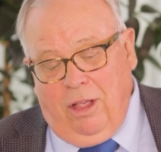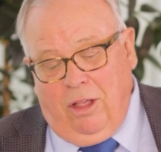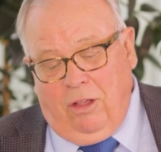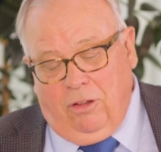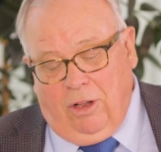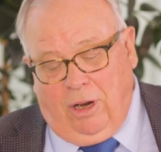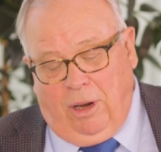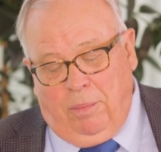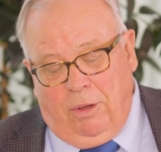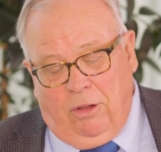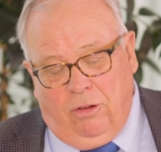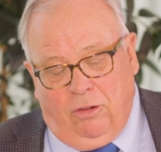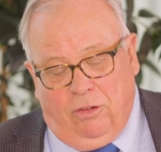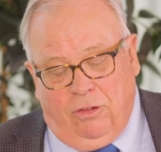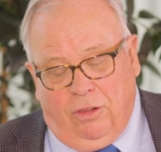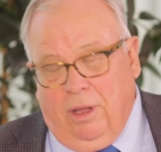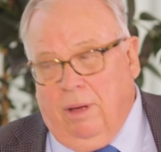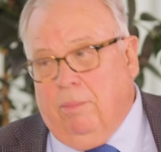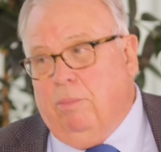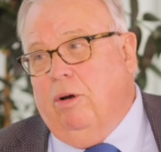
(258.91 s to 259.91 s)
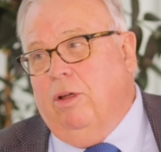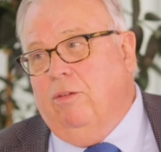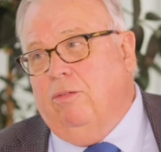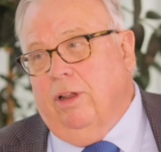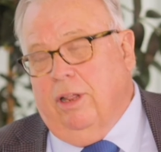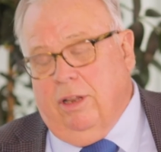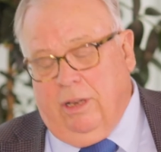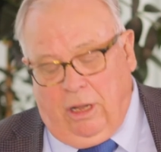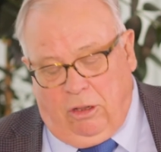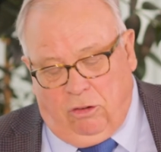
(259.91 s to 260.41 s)
Mm. So let me just uh,
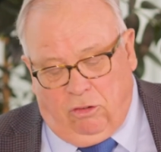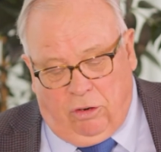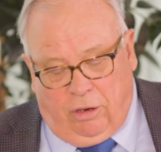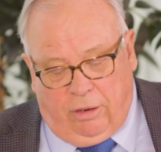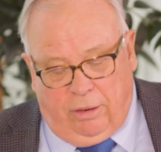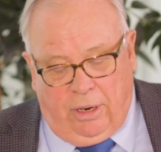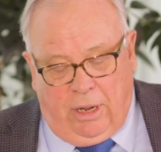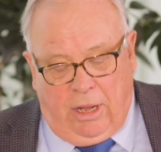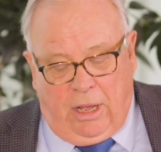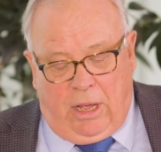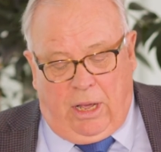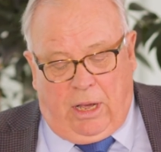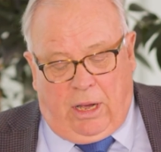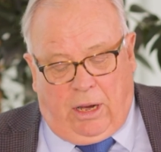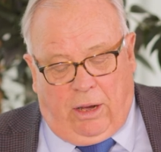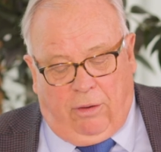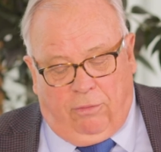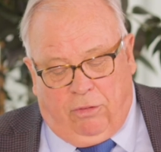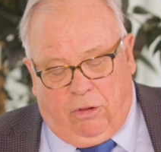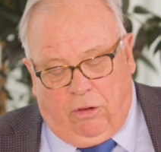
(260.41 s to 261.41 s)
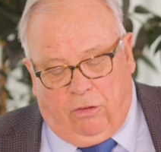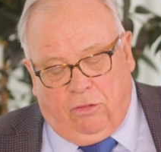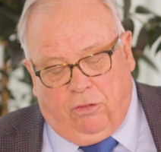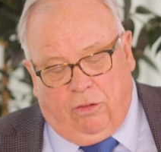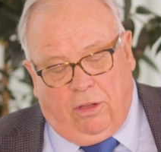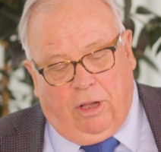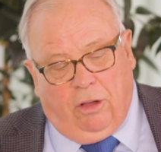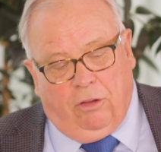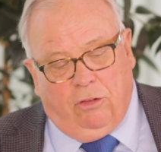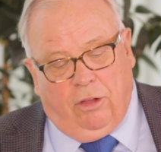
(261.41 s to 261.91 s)
briefly touch on, I've
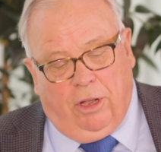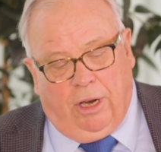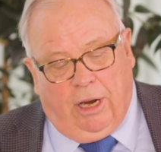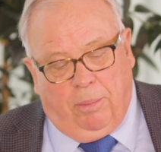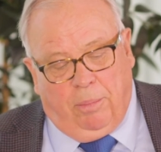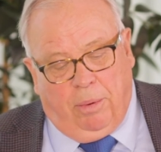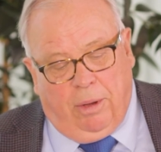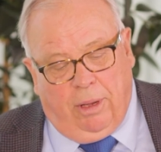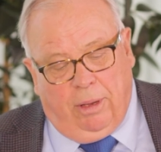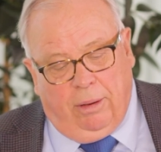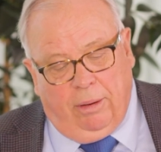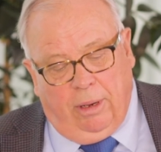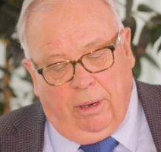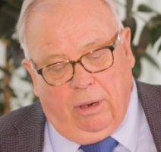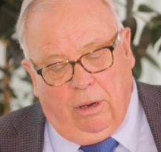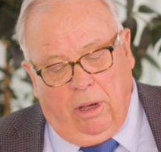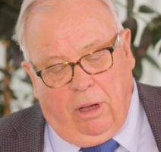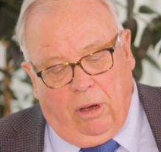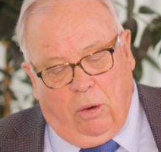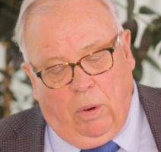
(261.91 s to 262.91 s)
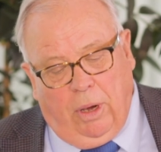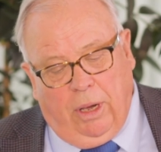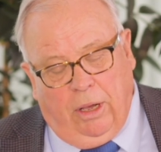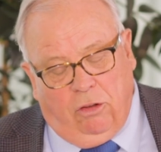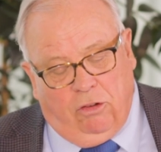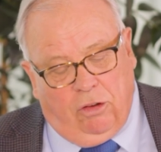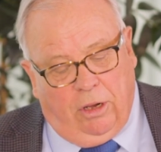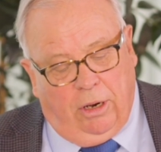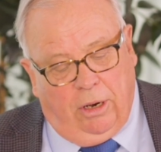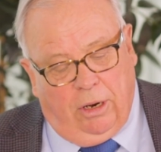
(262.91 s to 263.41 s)
just uh, set up a, a, a, quick
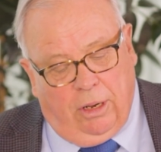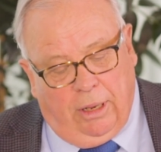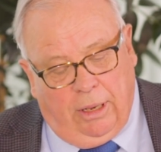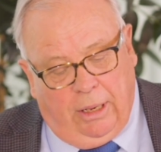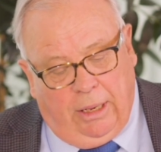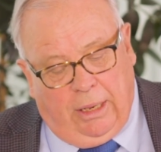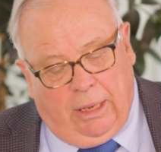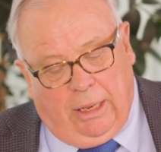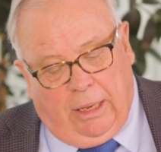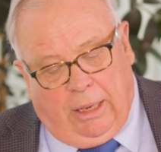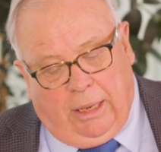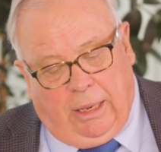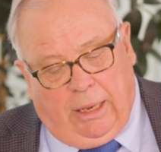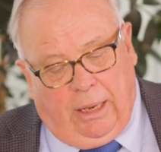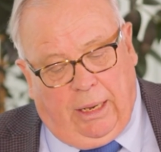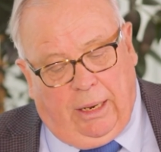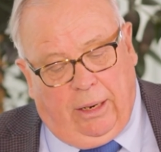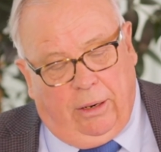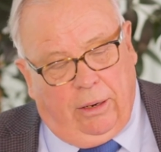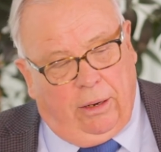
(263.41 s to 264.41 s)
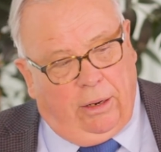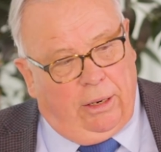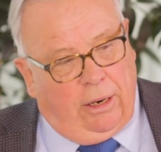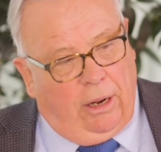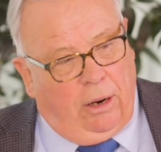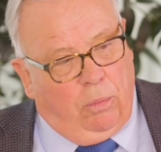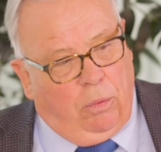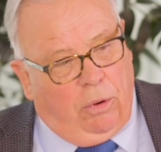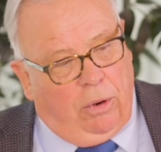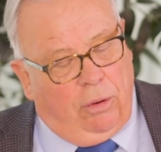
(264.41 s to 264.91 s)
agenda and I
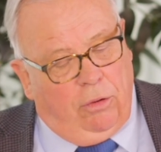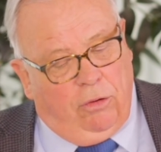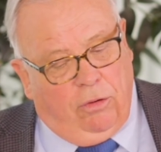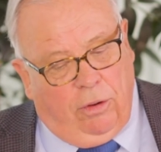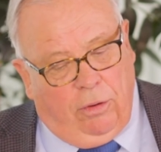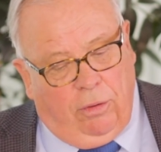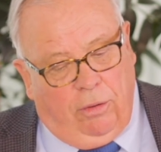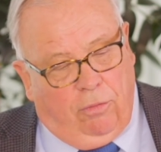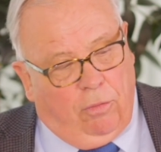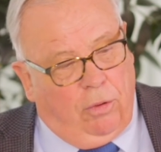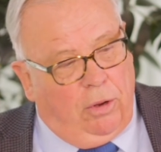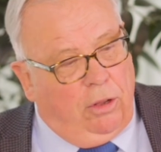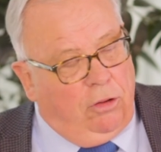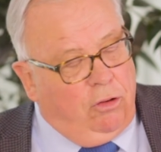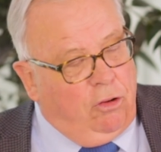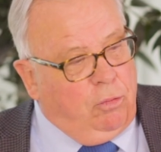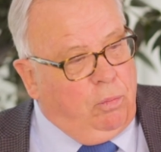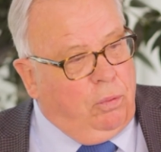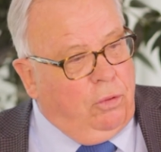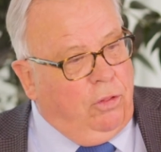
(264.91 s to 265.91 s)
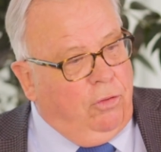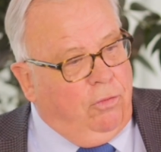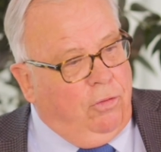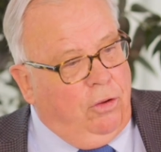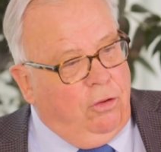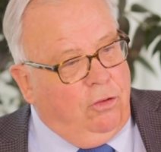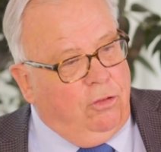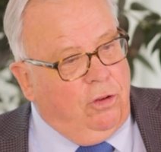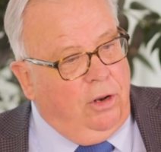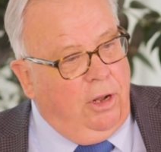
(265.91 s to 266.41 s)
don't want to, so if we could just put the
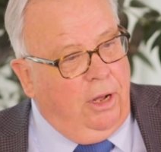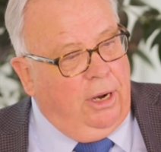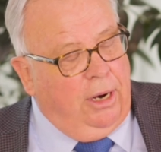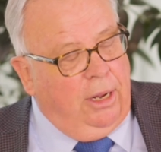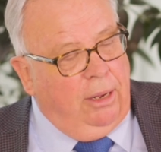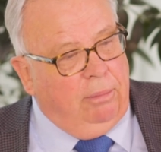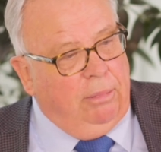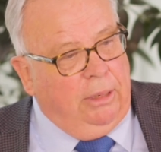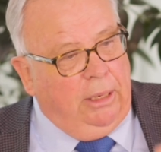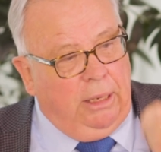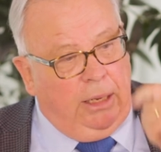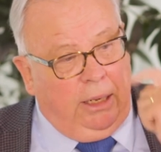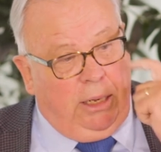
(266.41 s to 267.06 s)
first slide up.